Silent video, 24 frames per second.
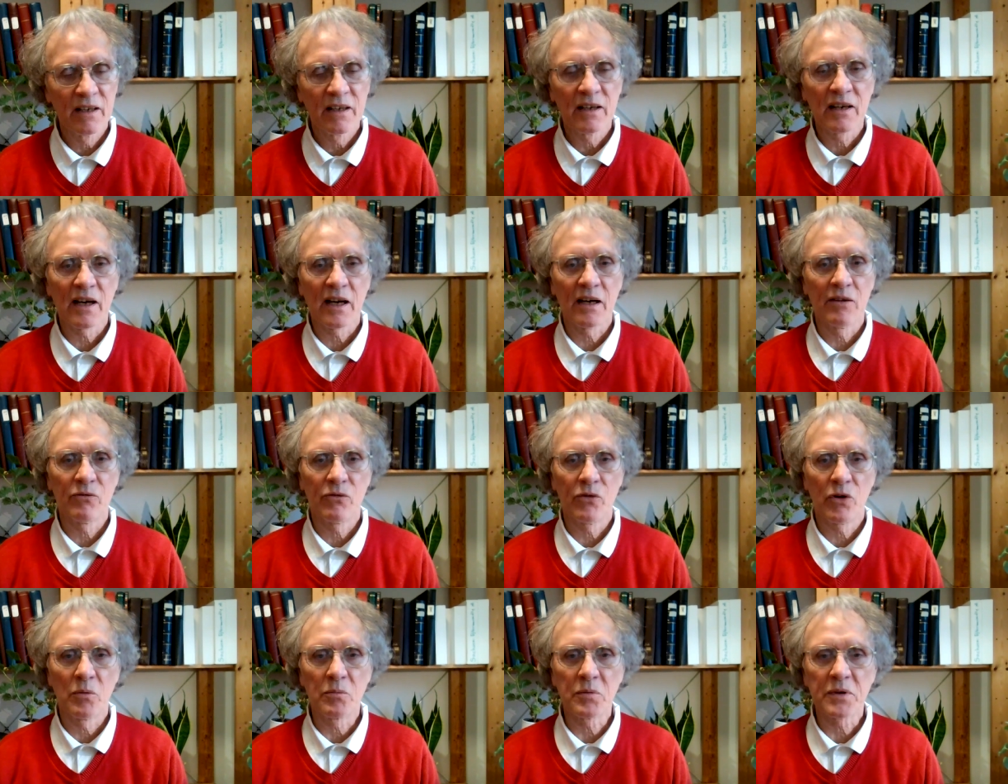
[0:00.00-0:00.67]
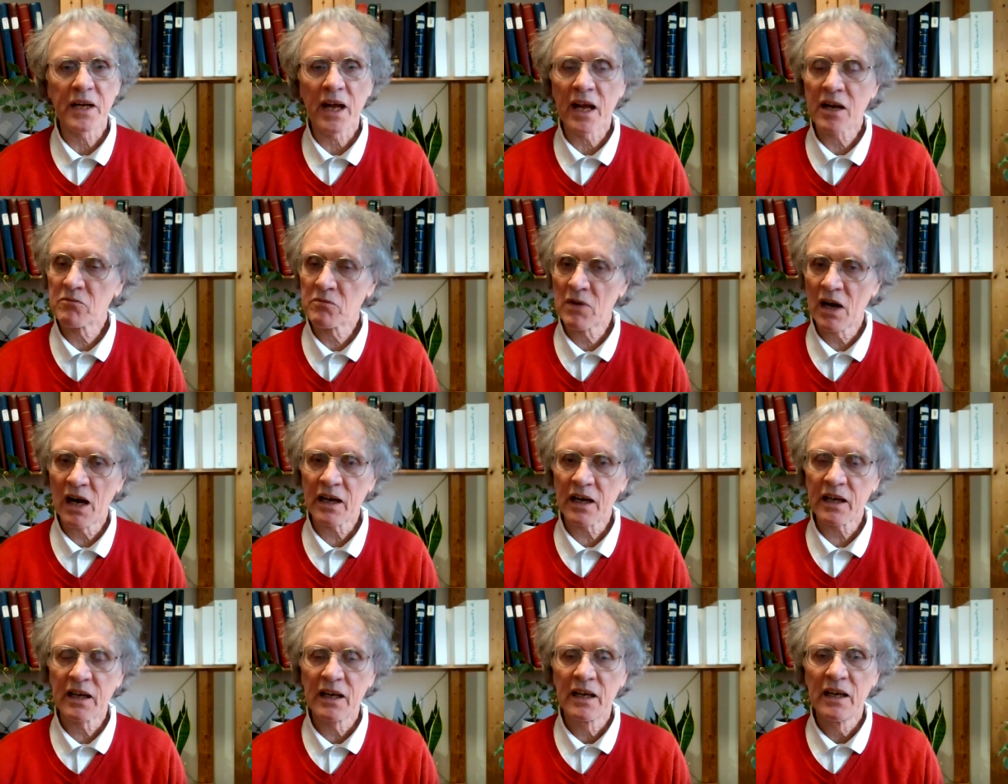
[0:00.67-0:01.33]
I'm from
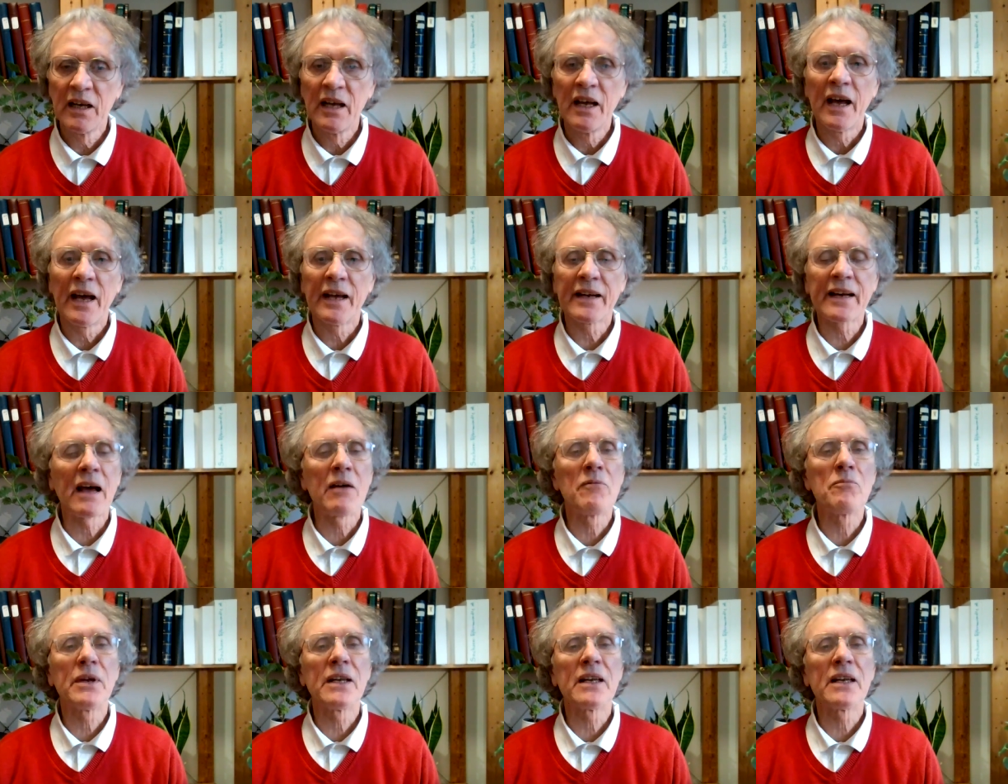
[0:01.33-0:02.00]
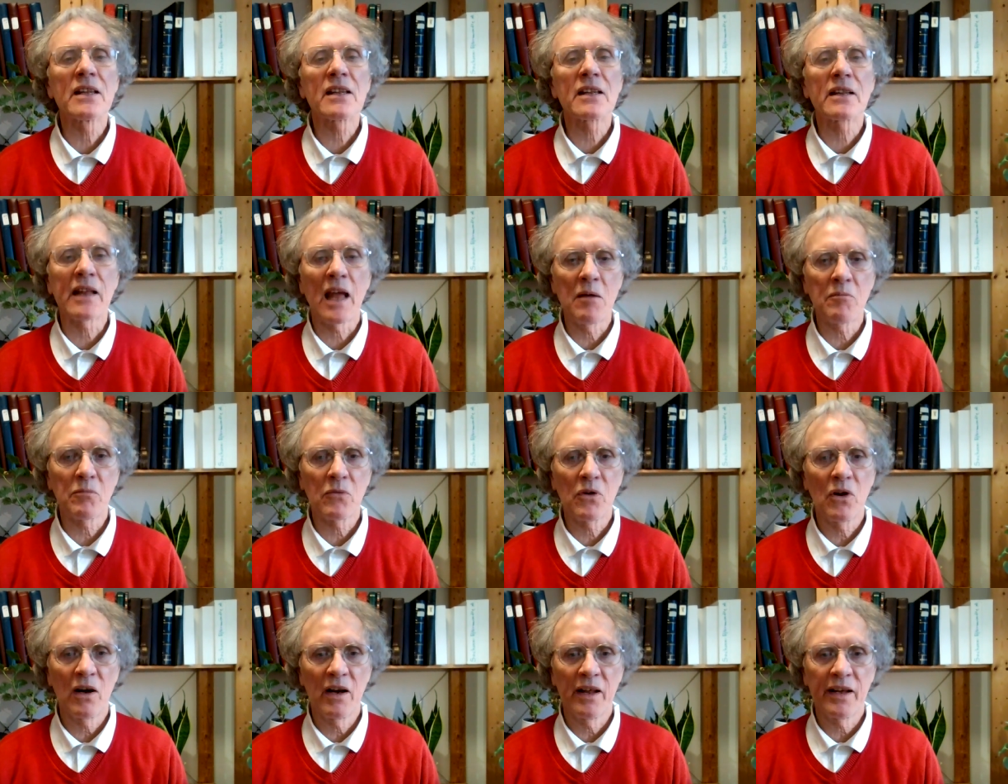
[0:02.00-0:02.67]
Denmark, and I've been a stamp
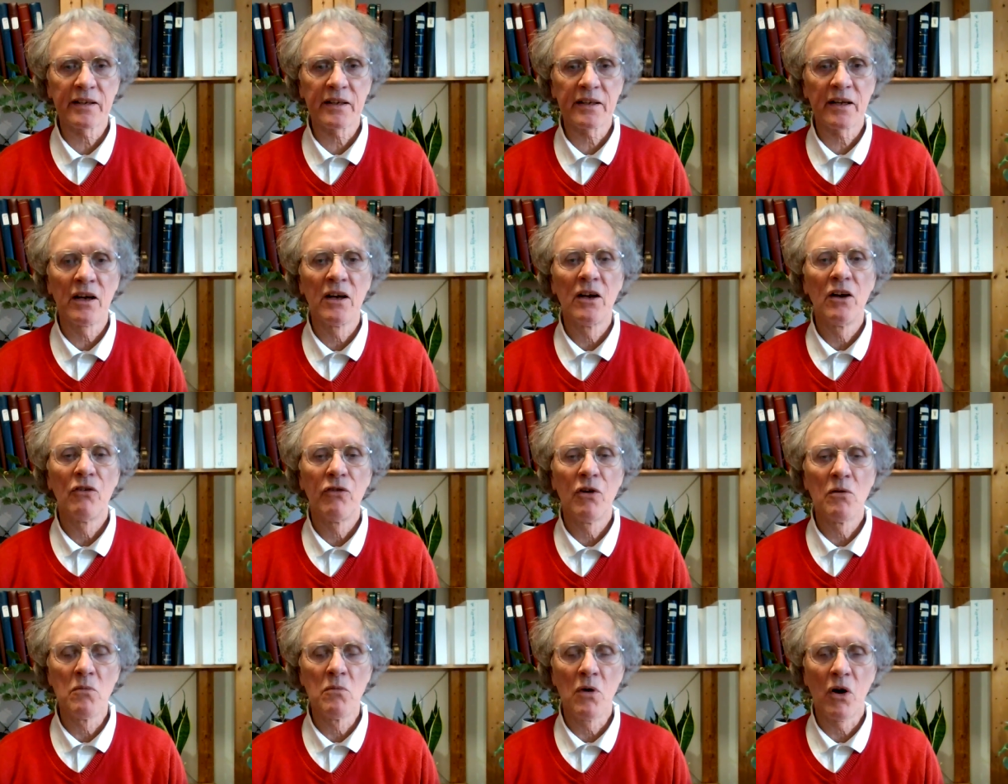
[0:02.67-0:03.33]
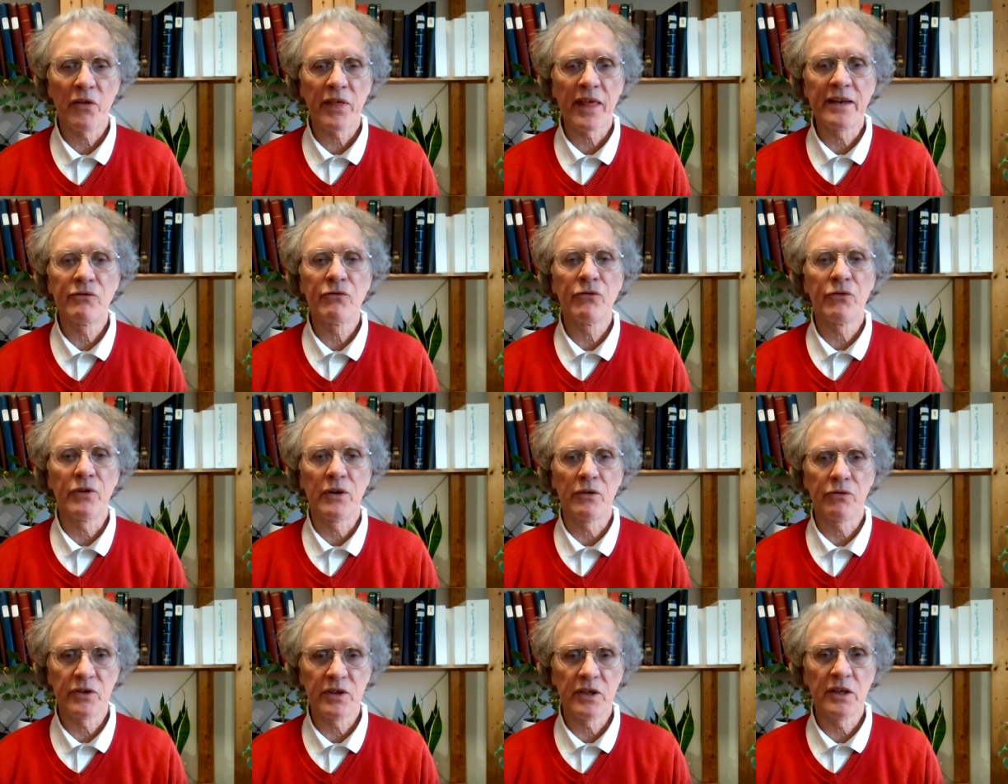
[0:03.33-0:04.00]
collector for more than
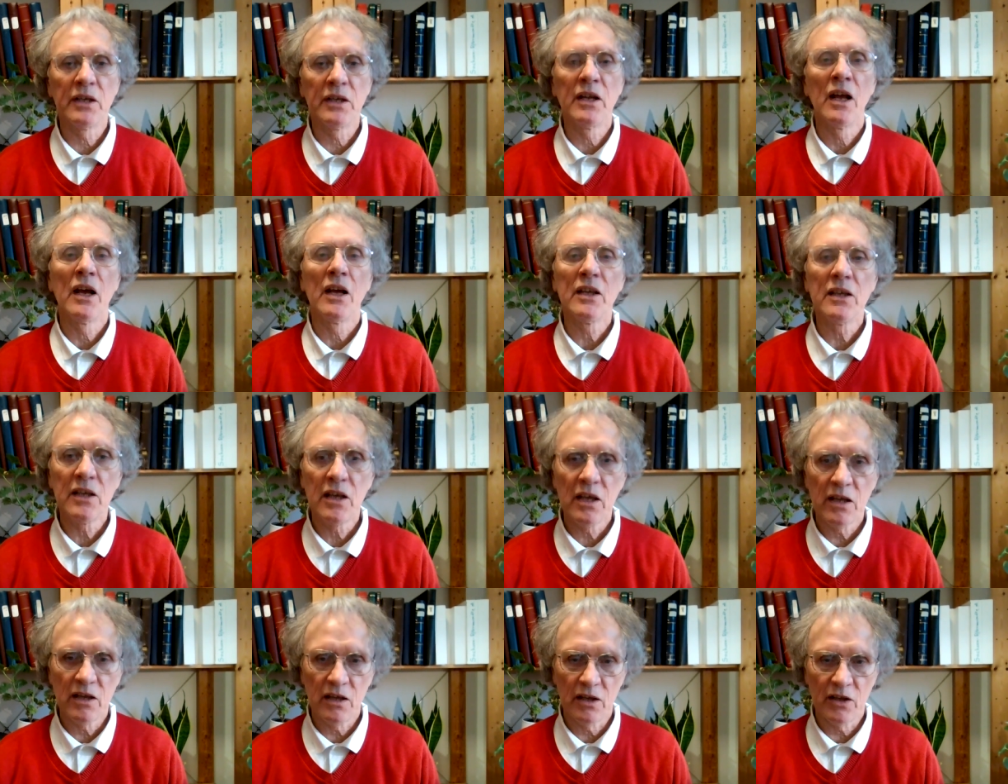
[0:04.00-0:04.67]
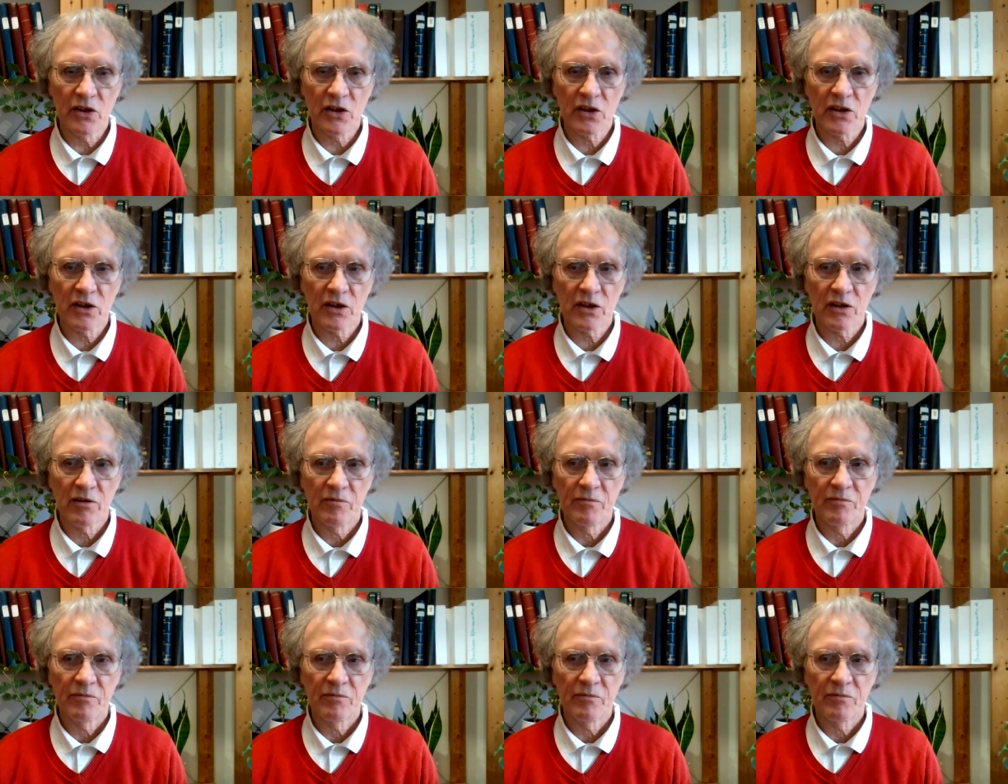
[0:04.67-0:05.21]
50 years.